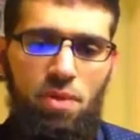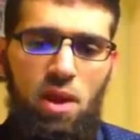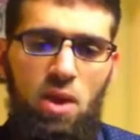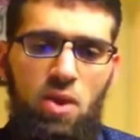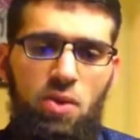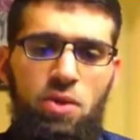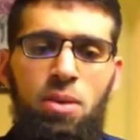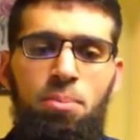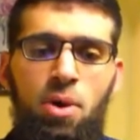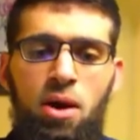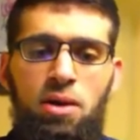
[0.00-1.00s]
So
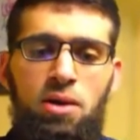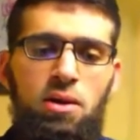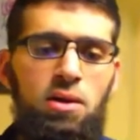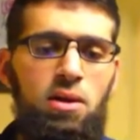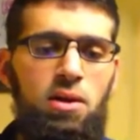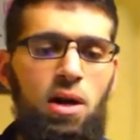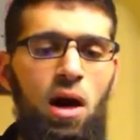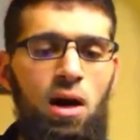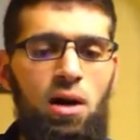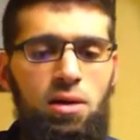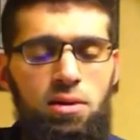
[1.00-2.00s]
embarking
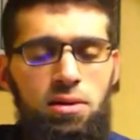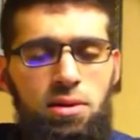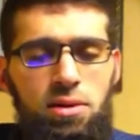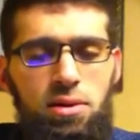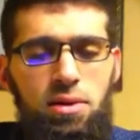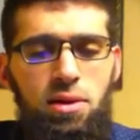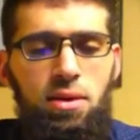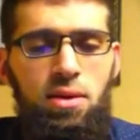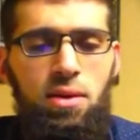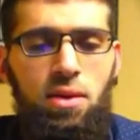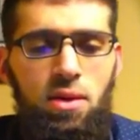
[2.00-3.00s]
on
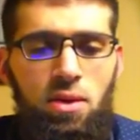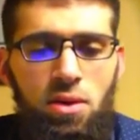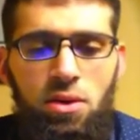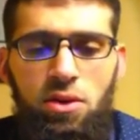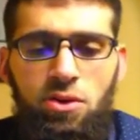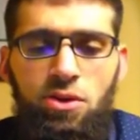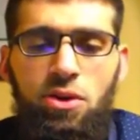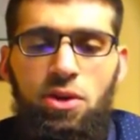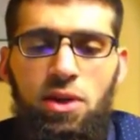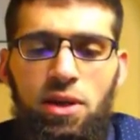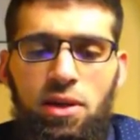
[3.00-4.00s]
the
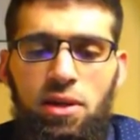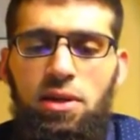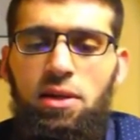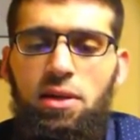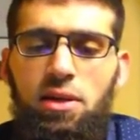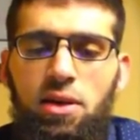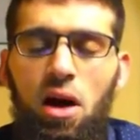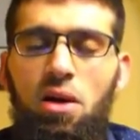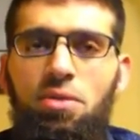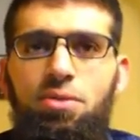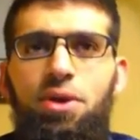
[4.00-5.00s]
journey
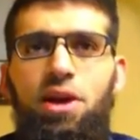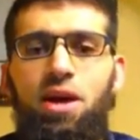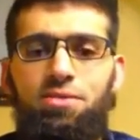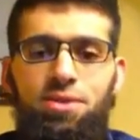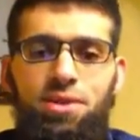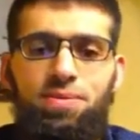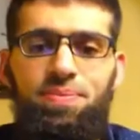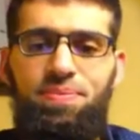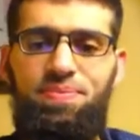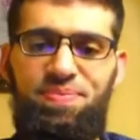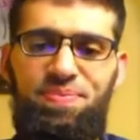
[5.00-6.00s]
of recovery,
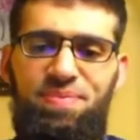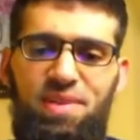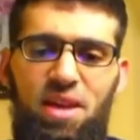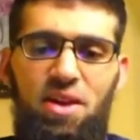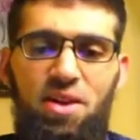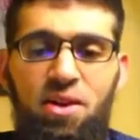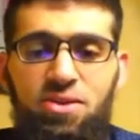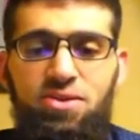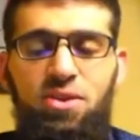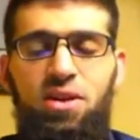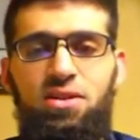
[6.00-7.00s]
it all
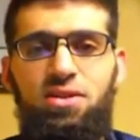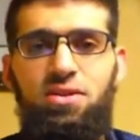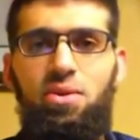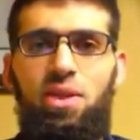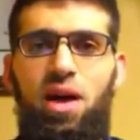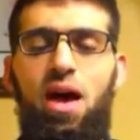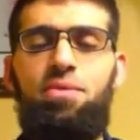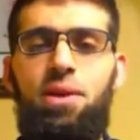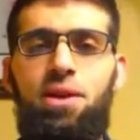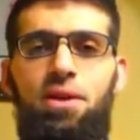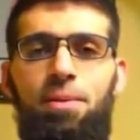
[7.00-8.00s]
starts with
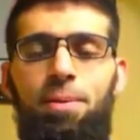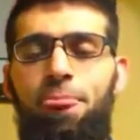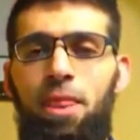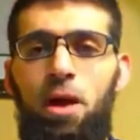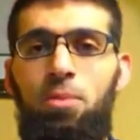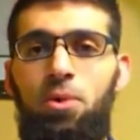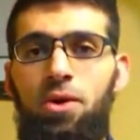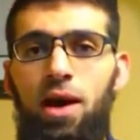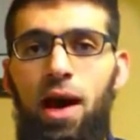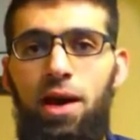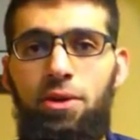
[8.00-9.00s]
having a more
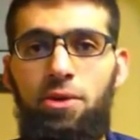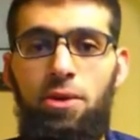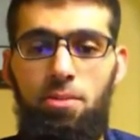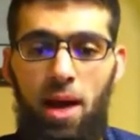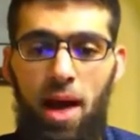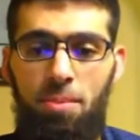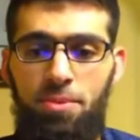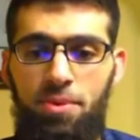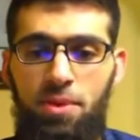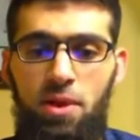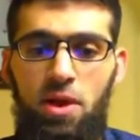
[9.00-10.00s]
accurate map
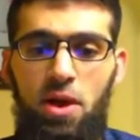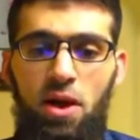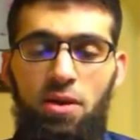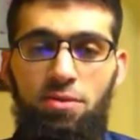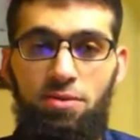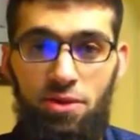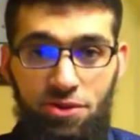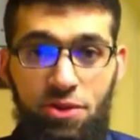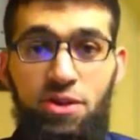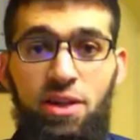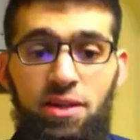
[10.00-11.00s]
of the journey.